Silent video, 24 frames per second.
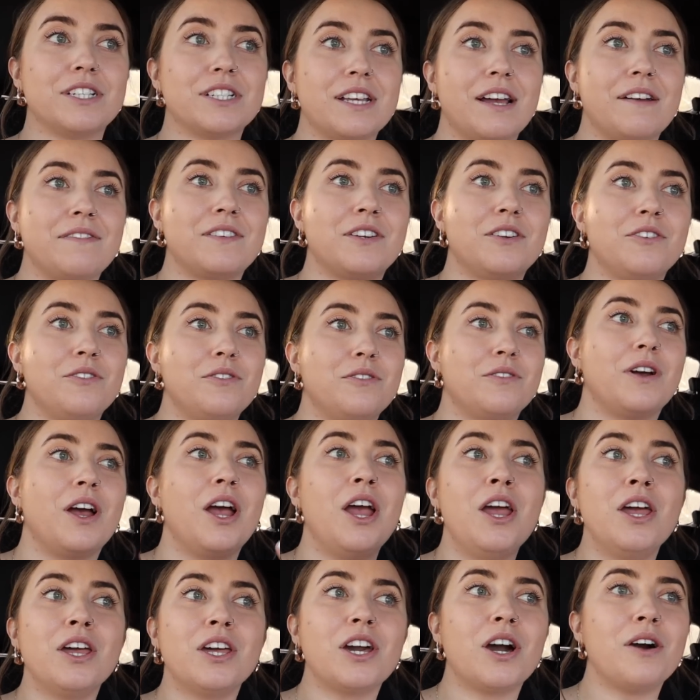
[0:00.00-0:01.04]
just have to
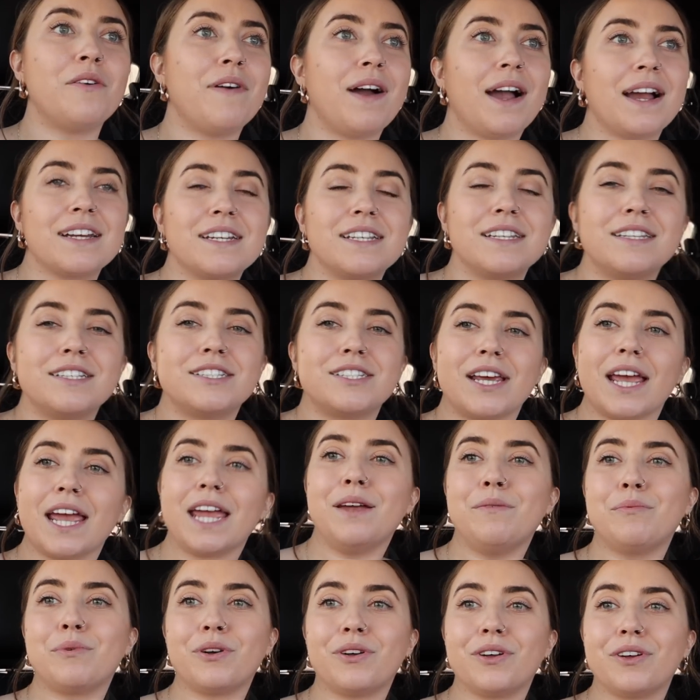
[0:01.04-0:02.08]
go back to the
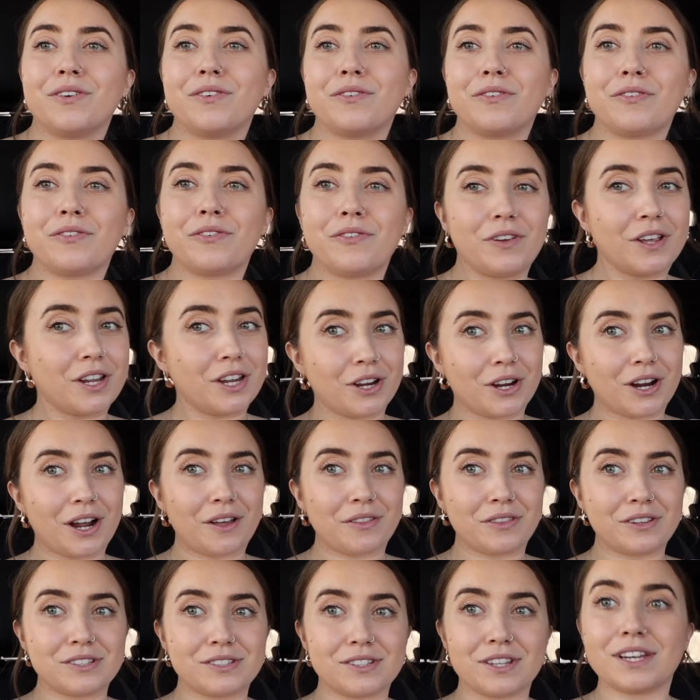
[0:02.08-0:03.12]
table and figure
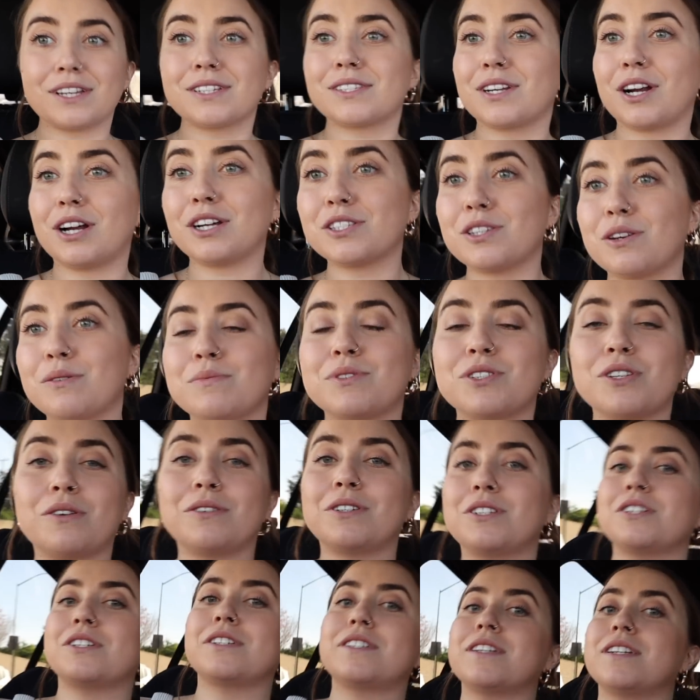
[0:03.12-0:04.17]
out these things. And also I'm so
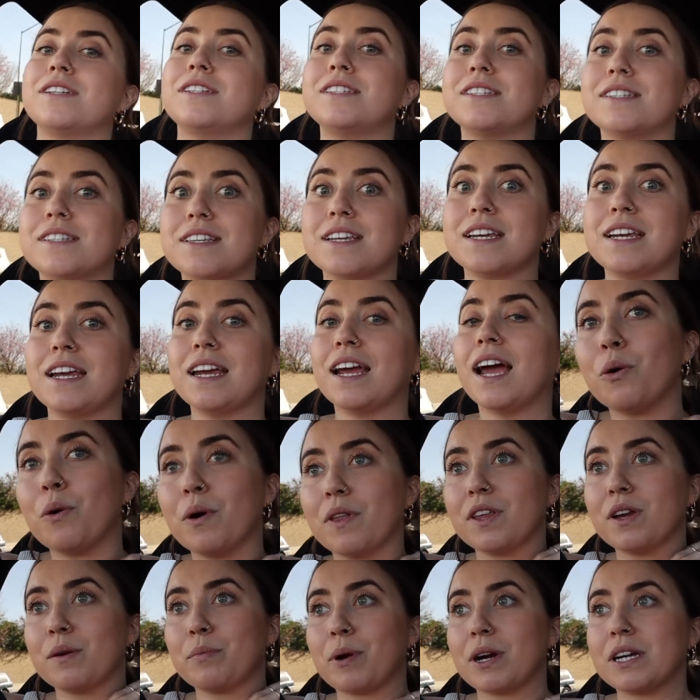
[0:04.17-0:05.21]
interested to see
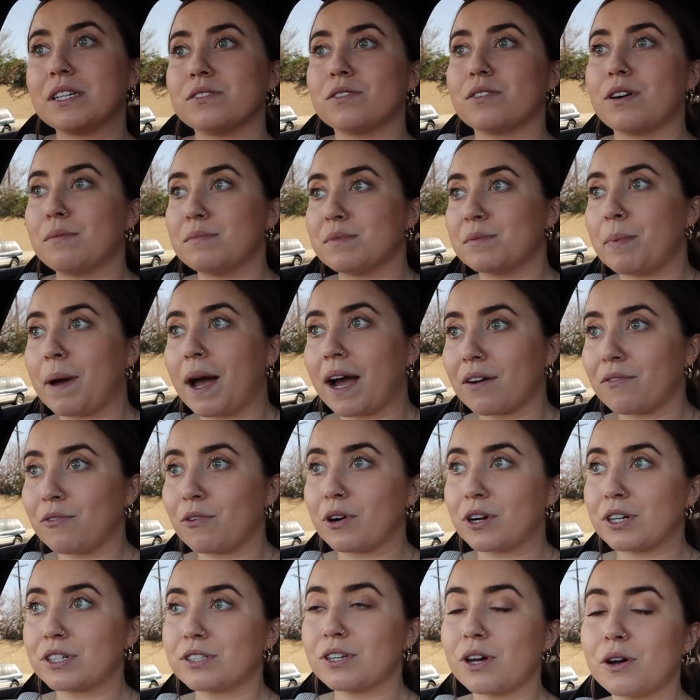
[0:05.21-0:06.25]
what the appraisal comes back
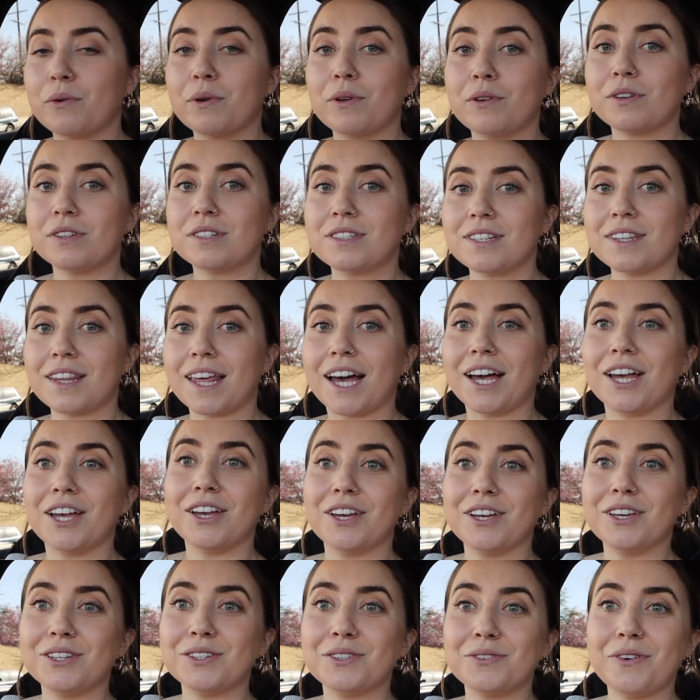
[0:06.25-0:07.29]
for. So we will see
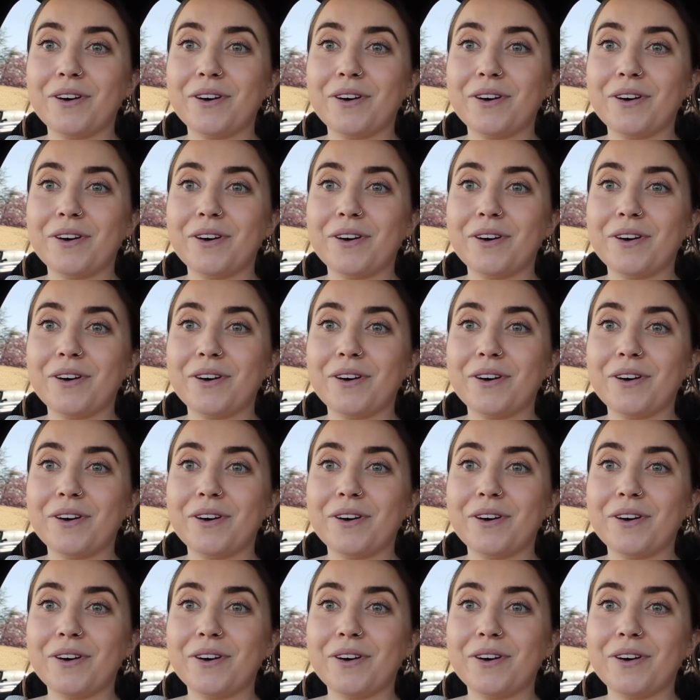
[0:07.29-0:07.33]
that as